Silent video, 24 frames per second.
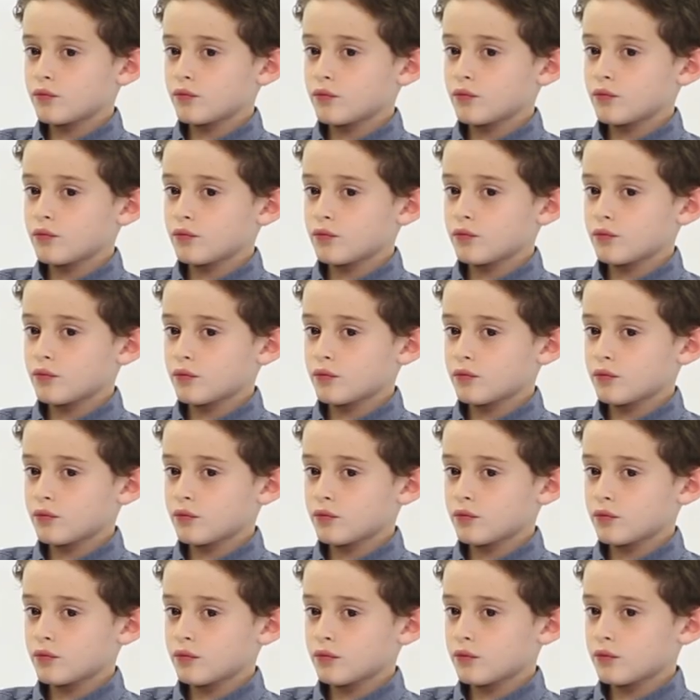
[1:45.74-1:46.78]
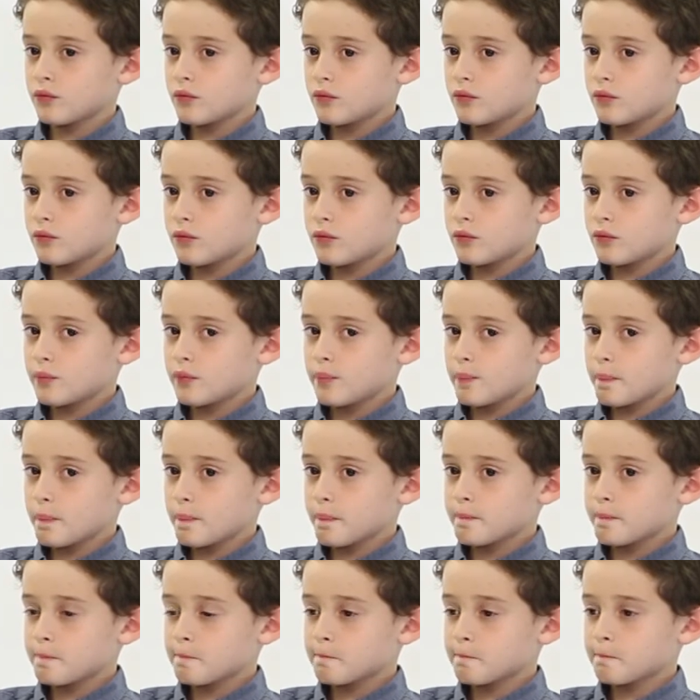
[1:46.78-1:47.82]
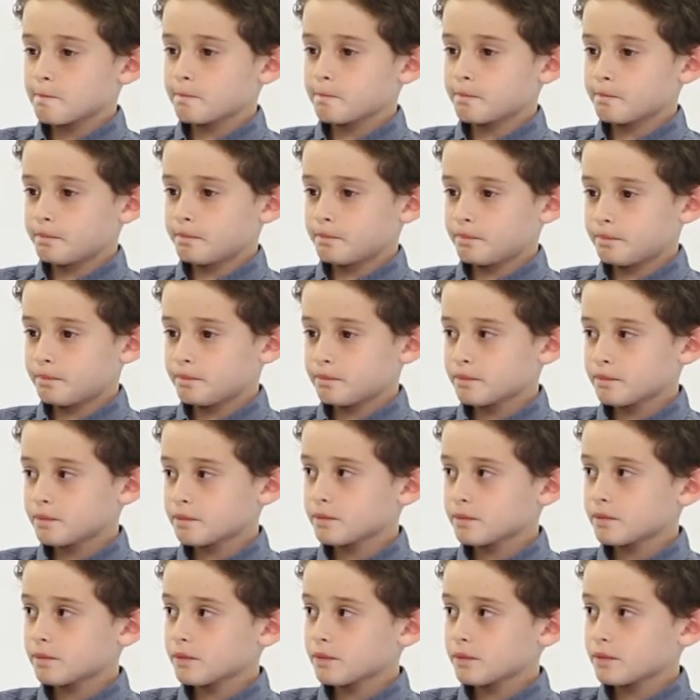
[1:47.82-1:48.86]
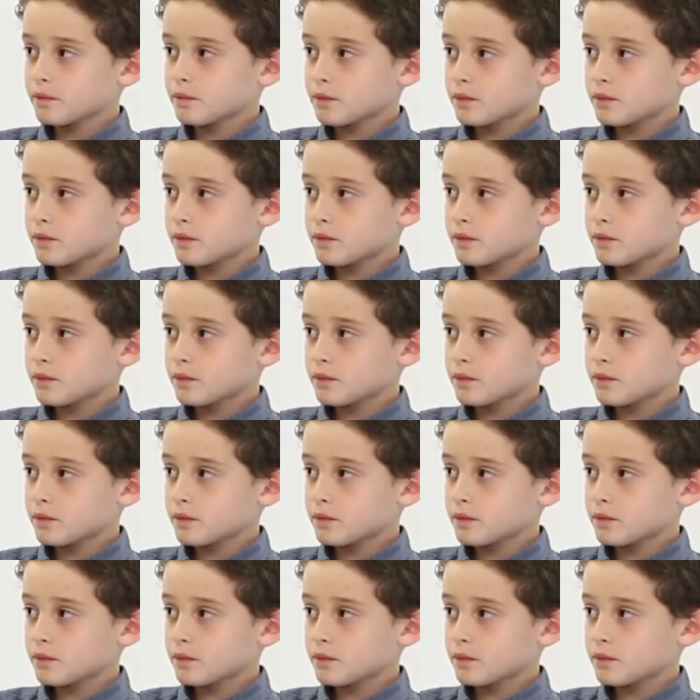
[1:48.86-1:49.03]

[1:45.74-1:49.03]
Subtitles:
The person shown says nothing.